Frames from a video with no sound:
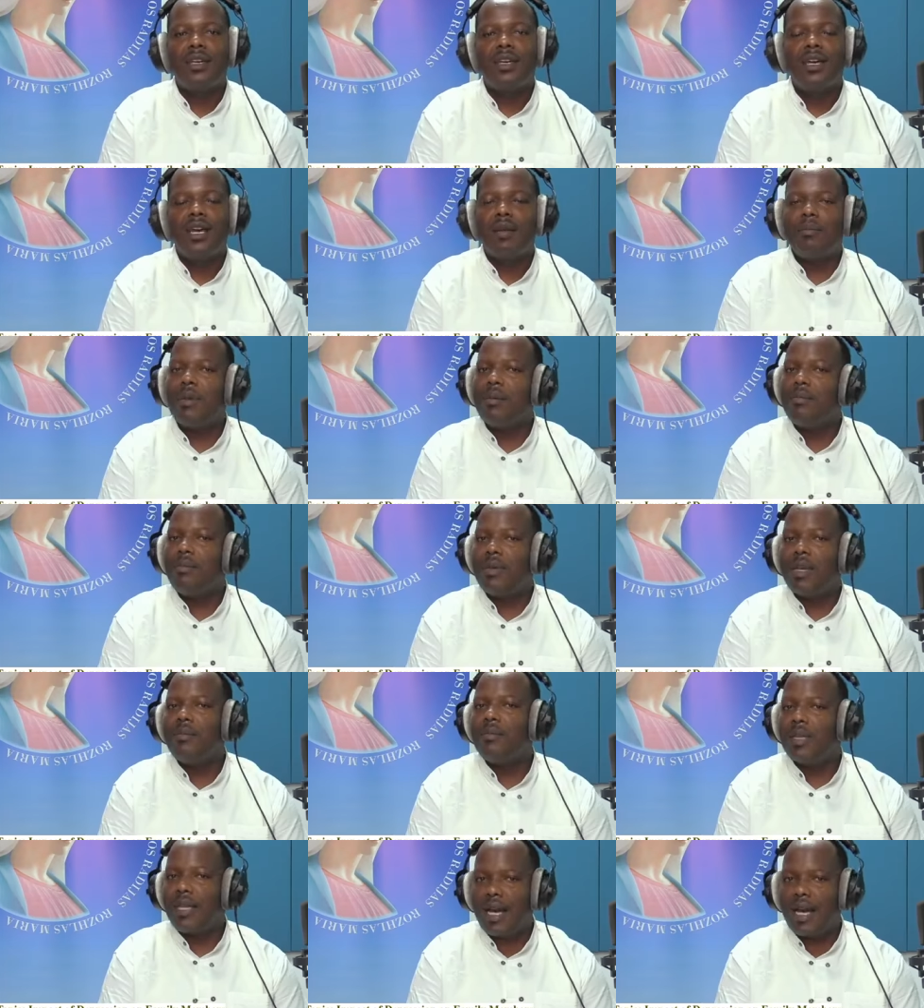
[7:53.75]
And maybe
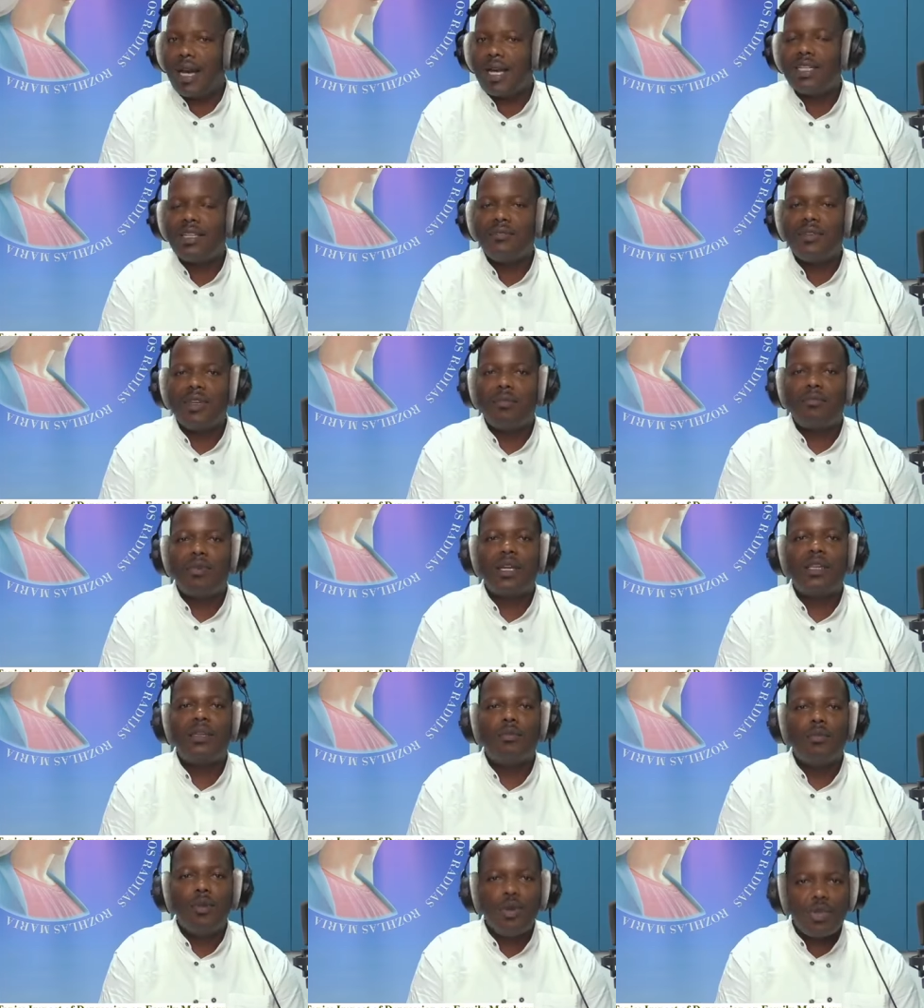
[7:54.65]
I've been hurt even by
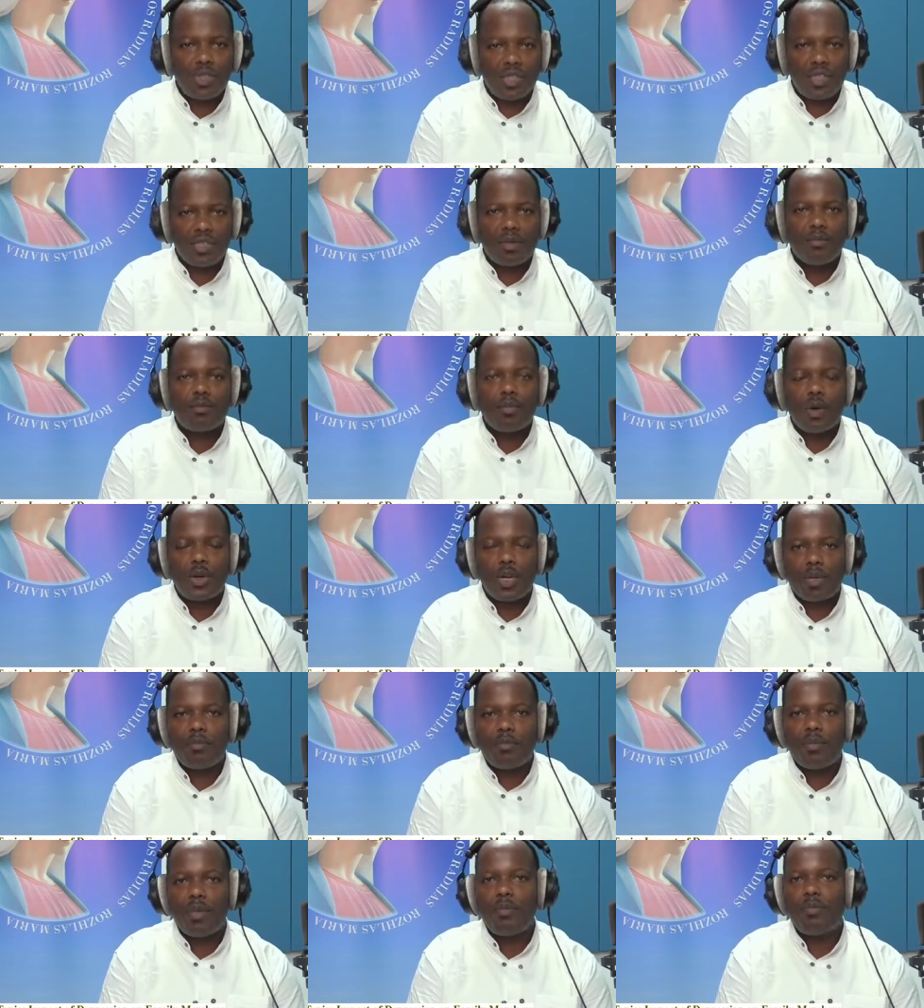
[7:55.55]
the most
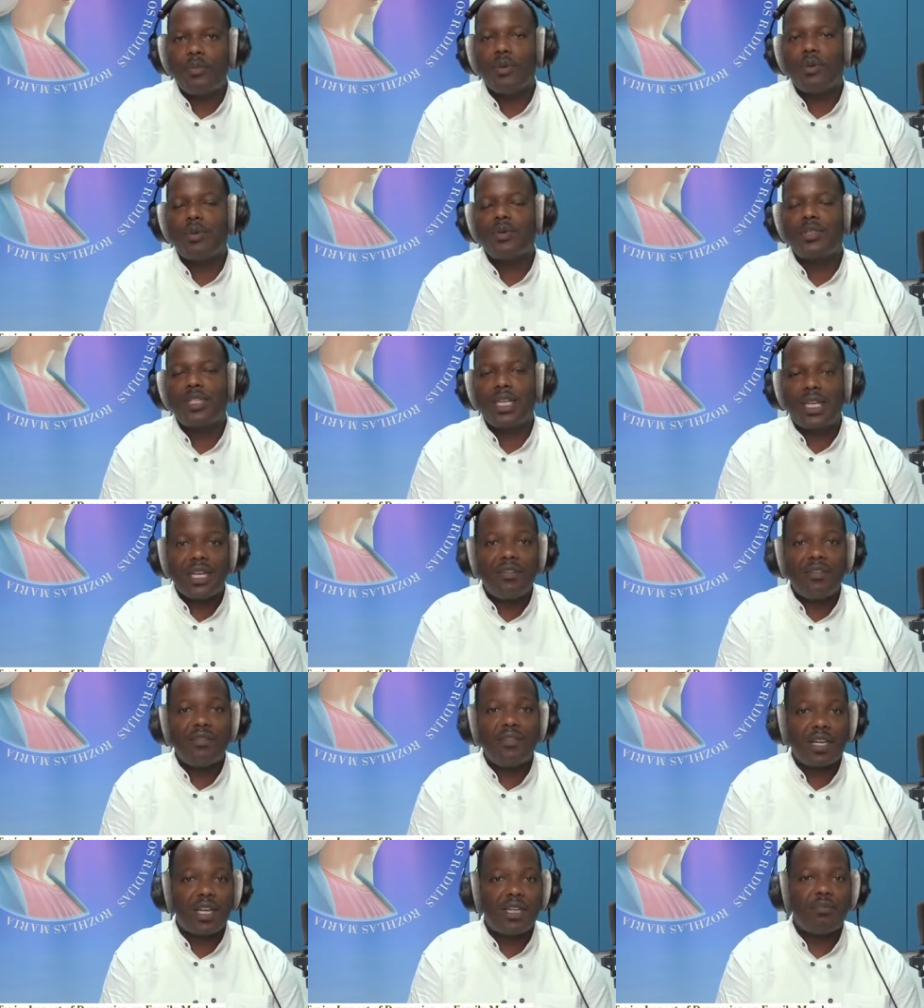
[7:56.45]
important people,
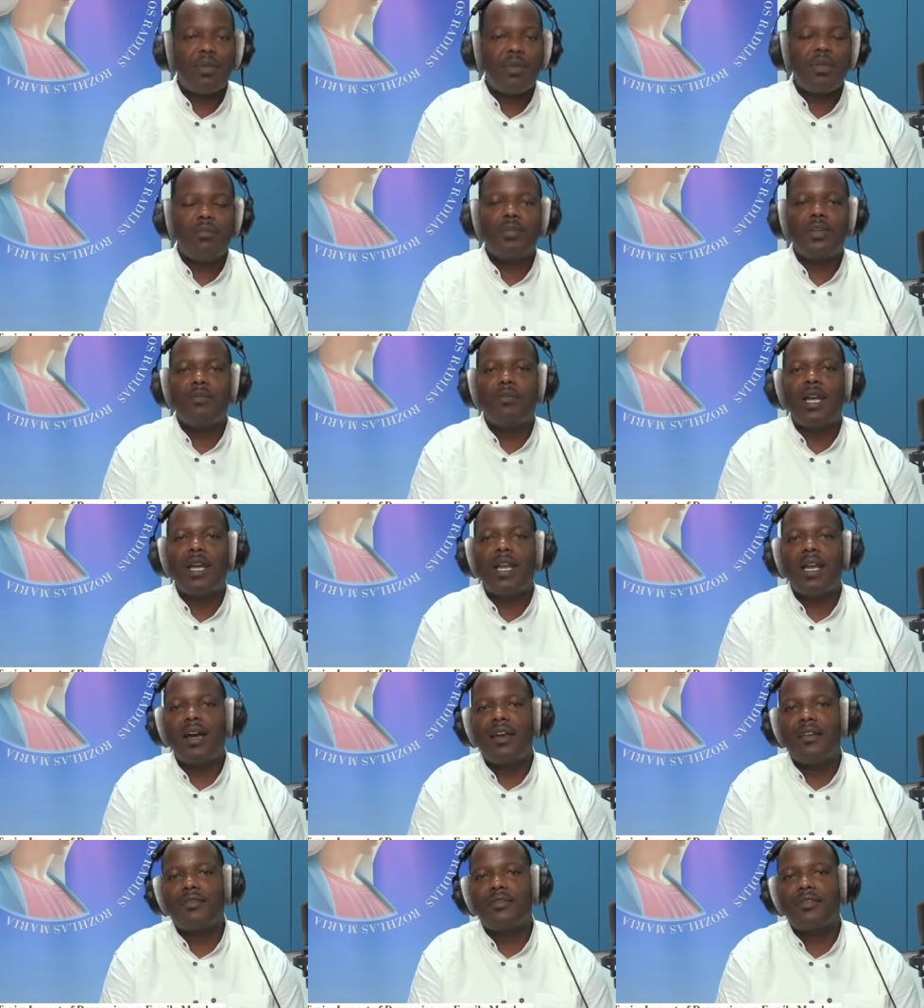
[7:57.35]
significant people in my
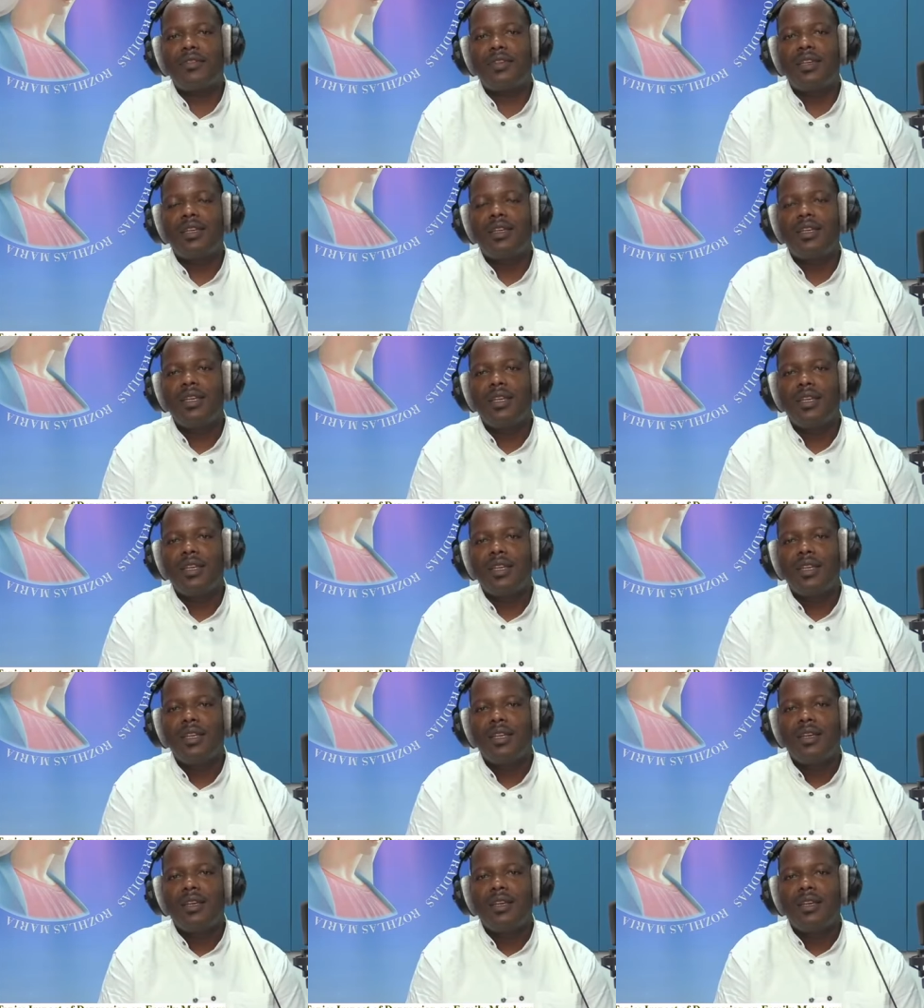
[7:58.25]
life.
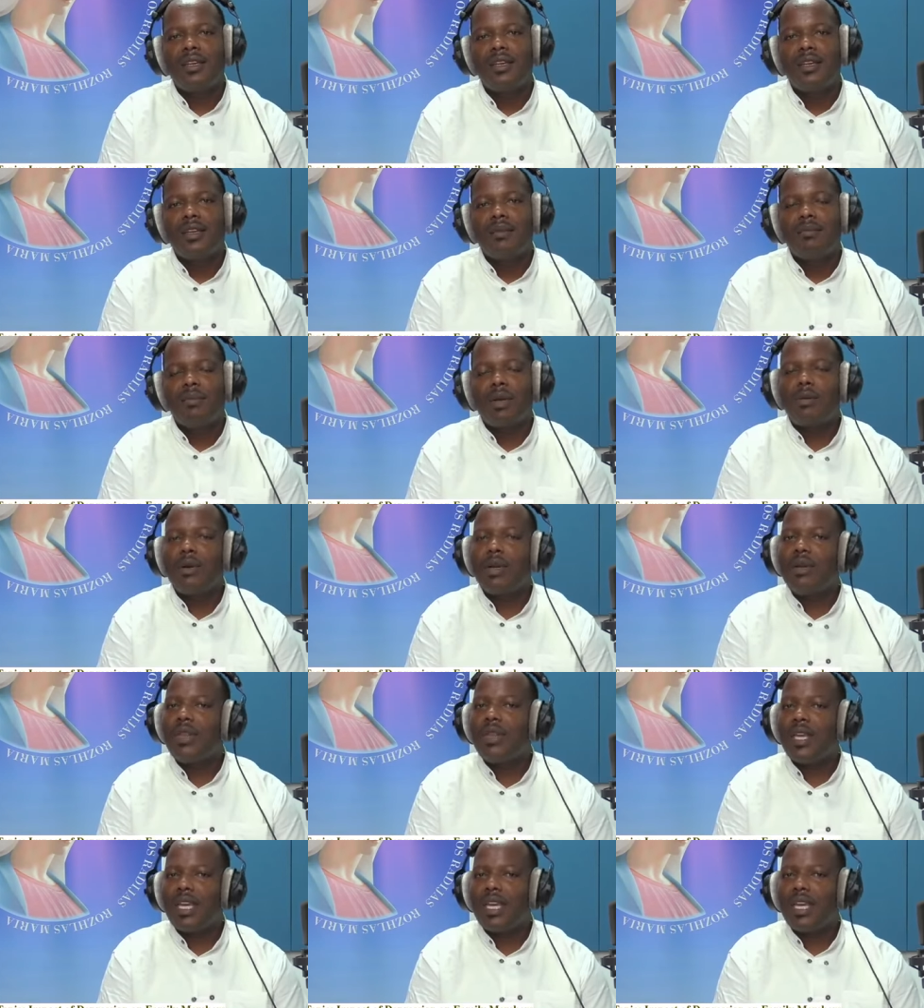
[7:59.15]
But one of the